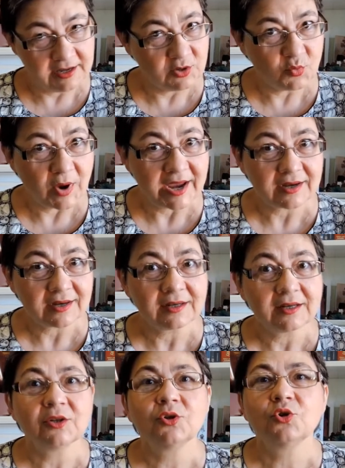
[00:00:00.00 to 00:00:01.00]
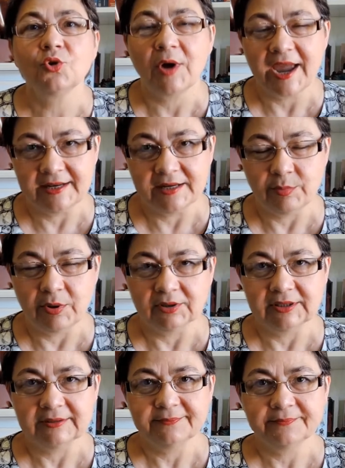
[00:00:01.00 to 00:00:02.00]
anywhere, to
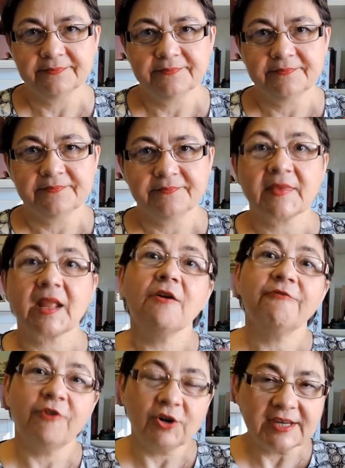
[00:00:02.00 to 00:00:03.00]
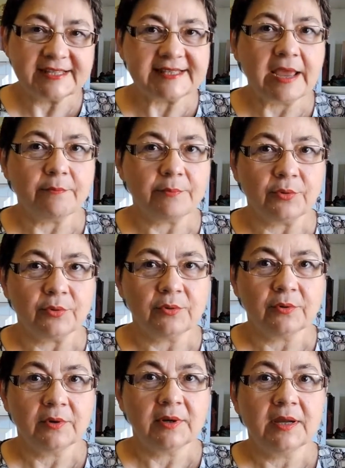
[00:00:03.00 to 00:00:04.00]
anybody. For example,
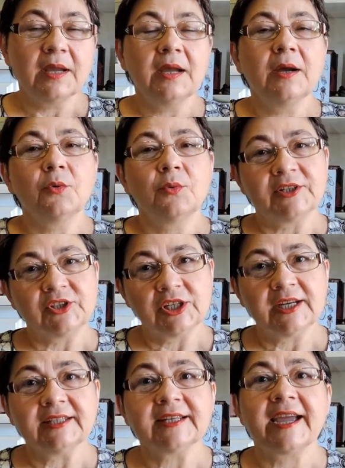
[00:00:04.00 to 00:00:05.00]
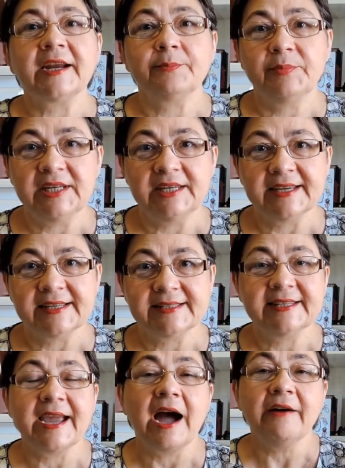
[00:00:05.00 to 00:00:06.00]
when she and her peers,
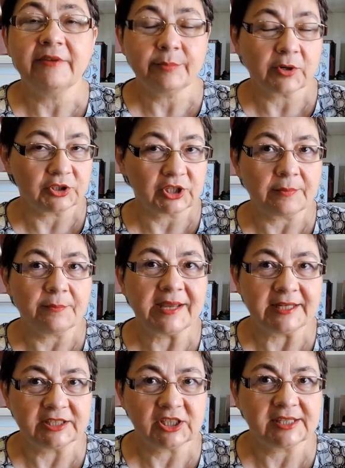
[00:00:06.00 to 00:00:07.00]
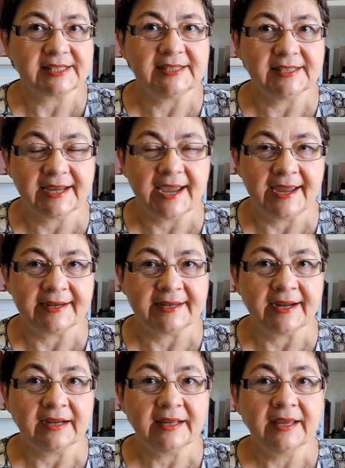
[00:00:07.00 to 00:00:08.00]
the other project managers in the
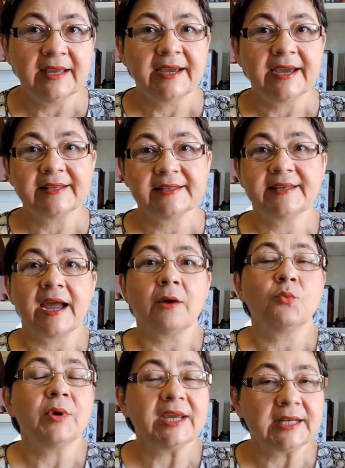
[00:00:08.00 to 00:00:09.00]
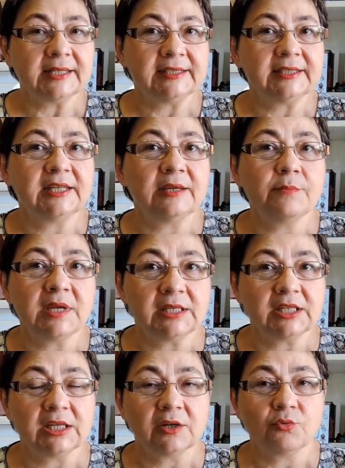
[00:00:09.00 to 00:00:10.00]
area, had their weekly team
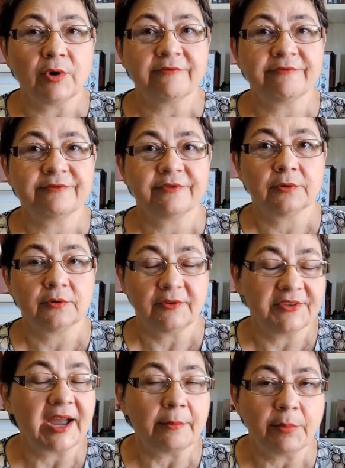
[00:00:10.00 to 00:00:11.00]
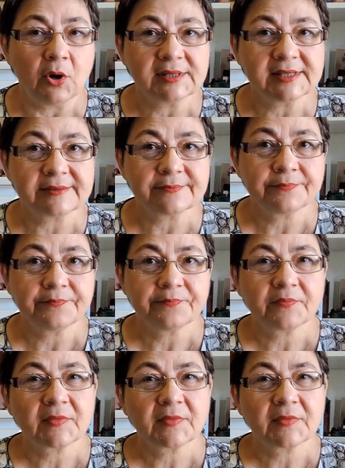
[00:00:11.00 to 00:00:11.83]
meeting with their boss,